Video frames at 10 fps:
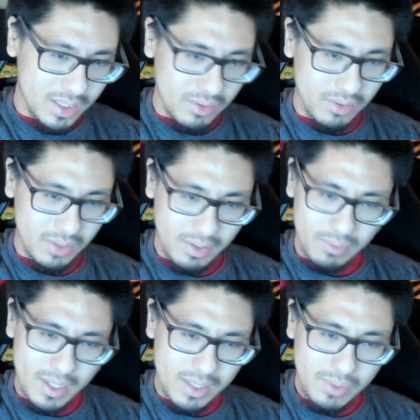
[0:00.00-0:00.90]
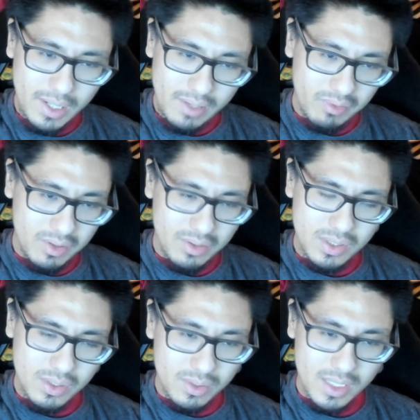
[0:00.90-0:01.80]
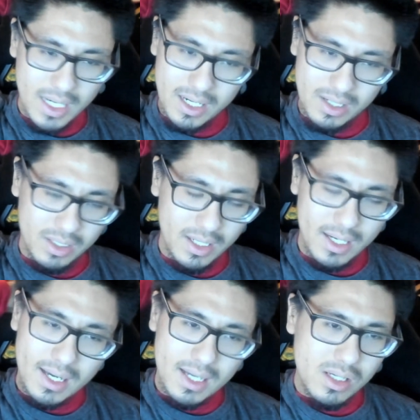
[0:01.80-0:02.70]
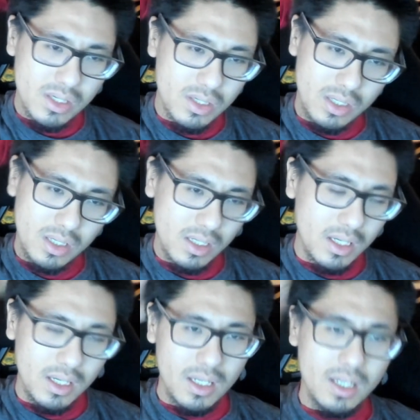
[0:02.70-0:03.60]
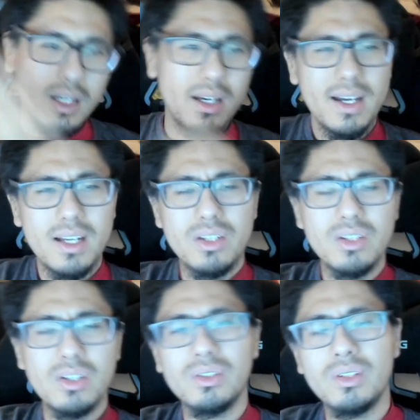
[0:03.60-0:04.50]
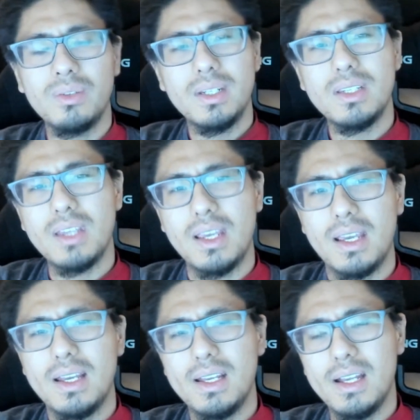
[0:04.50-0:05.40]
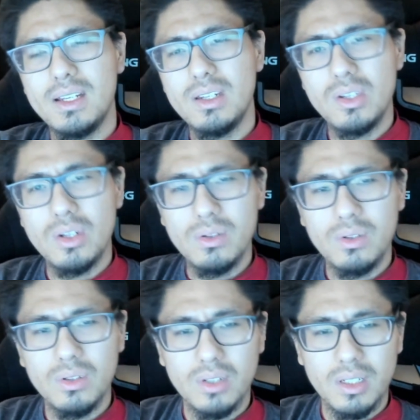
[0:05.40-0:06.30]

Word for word: Uh, why do I feel so tired? I, I just, I just don't know what to say. I, I just don't.